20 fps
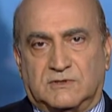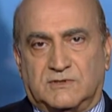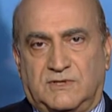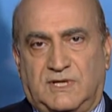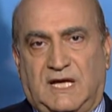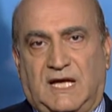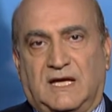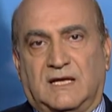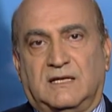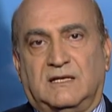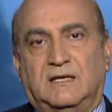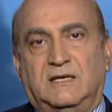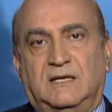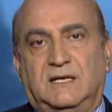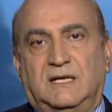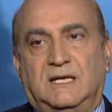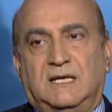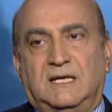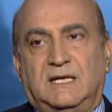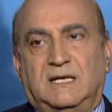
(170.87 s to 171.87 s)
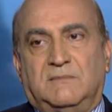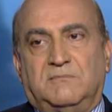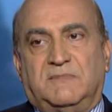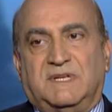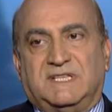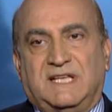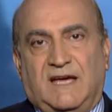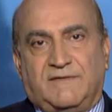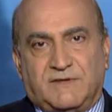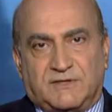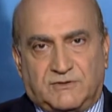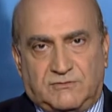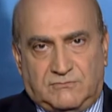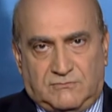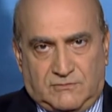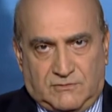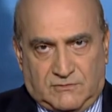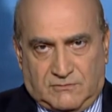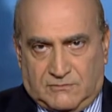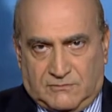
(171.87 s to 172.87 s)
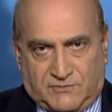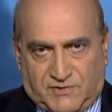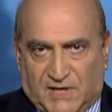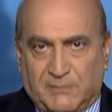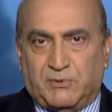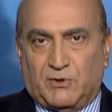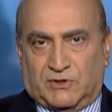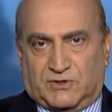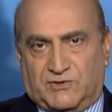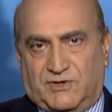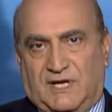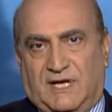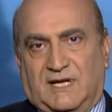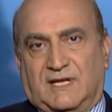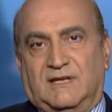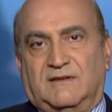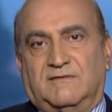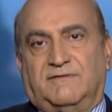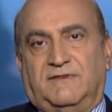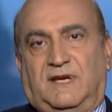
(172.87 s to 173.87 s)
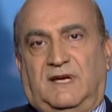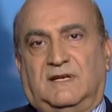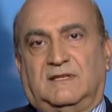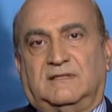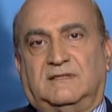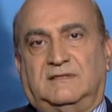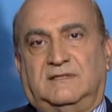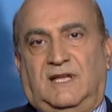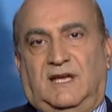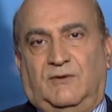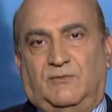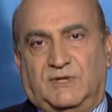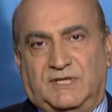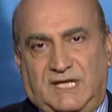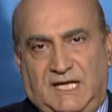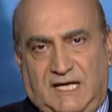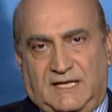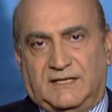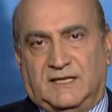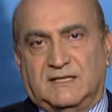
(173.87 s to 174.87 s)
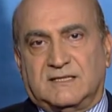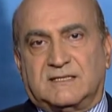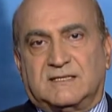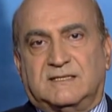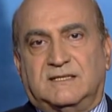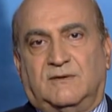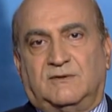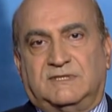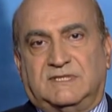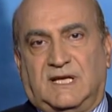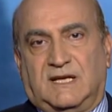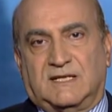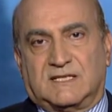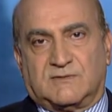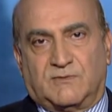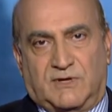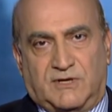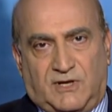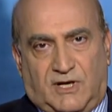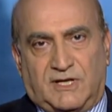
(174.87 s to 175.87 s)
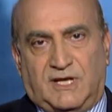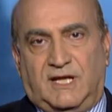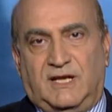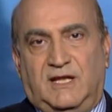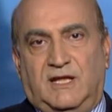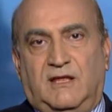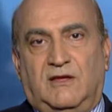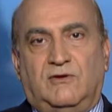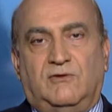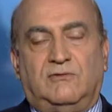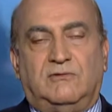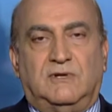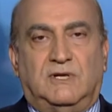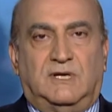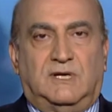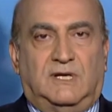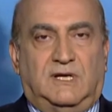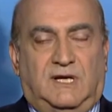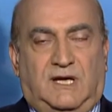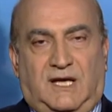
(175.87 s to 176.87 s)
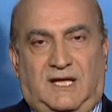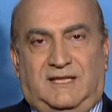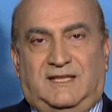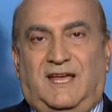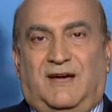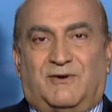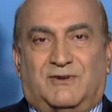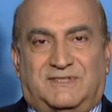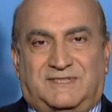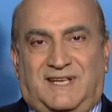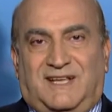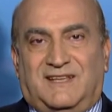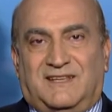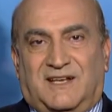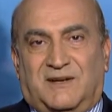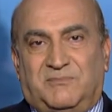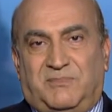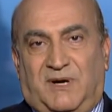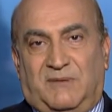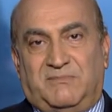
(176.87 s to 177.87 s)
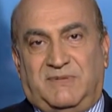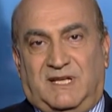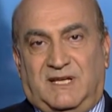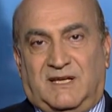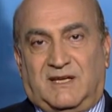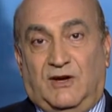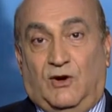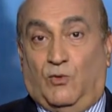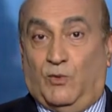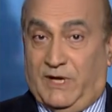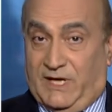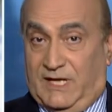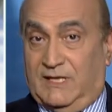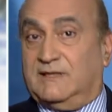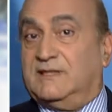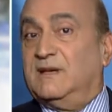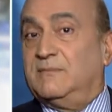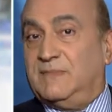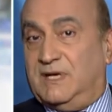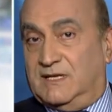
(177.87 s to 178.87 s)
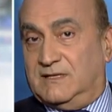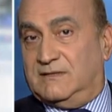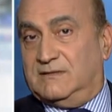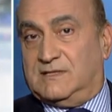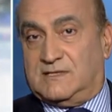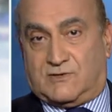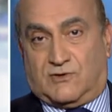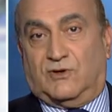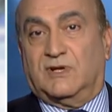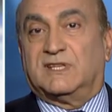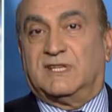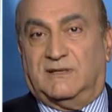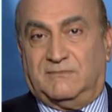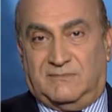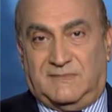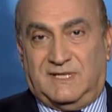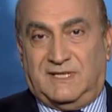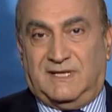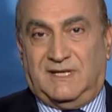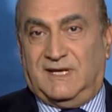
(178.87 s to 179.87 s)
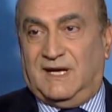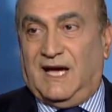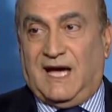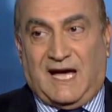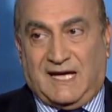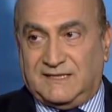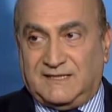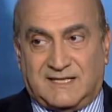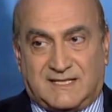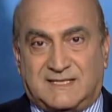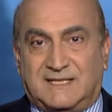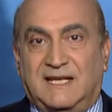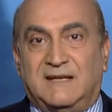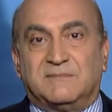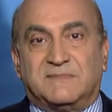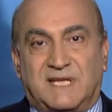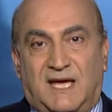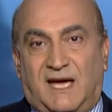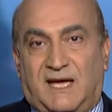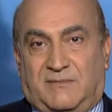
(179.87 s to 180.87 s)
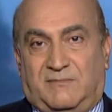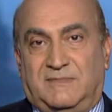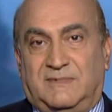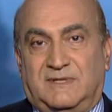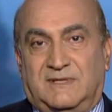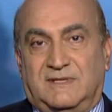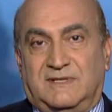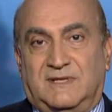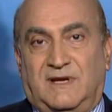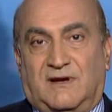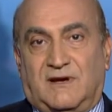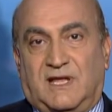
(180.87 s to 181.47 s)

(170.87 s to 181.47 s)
track. But they have a triple track, in fact. They would hit us, they would tell us we're not hitting you, and they would tell their public we hit them and destroy them. At the same time, they are